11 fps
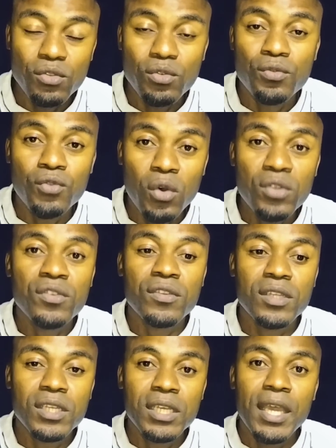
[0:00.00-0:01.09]
is to
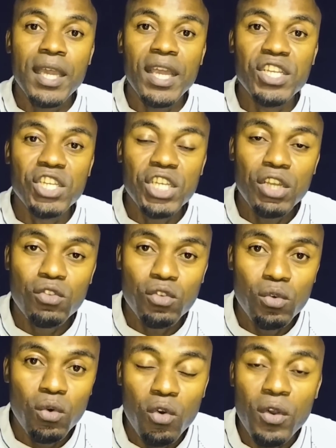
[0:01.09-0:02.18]
force a
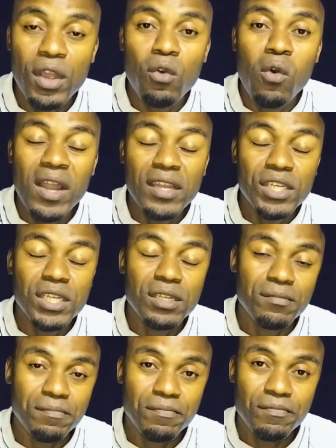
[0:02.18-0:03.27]
GNU or a
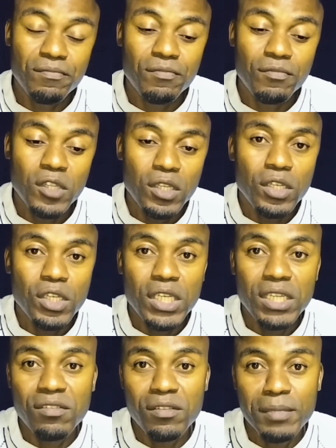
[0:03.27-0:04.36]
coalition
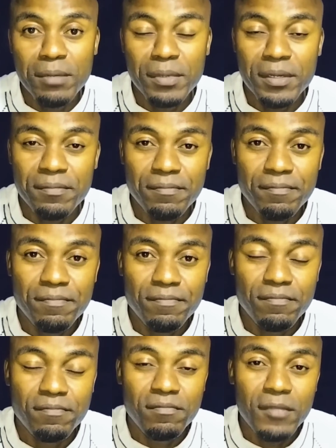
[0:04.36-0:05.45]
in Zimbabwe.
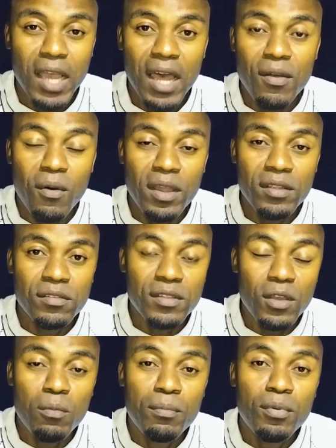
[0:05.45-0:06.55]
Otherwise,
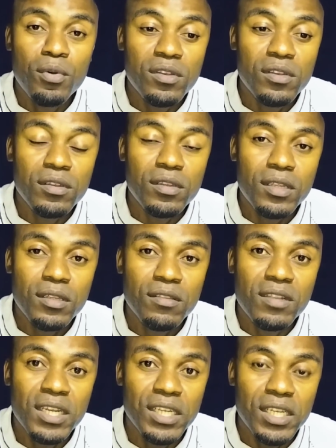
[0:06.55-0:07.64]
they will put
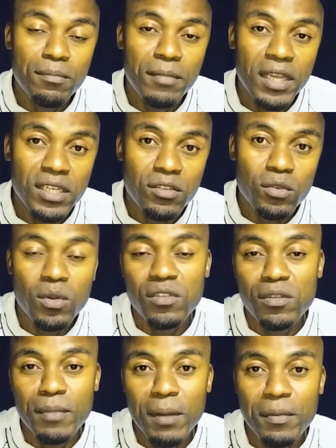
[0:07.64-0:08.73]
stringent measures
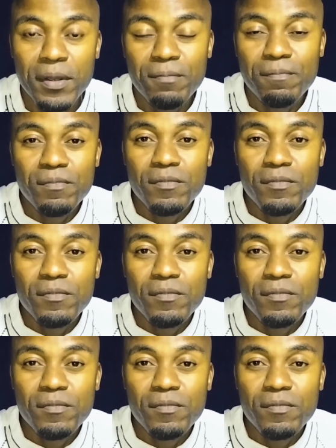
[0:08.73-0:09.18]
on Zimbabwe.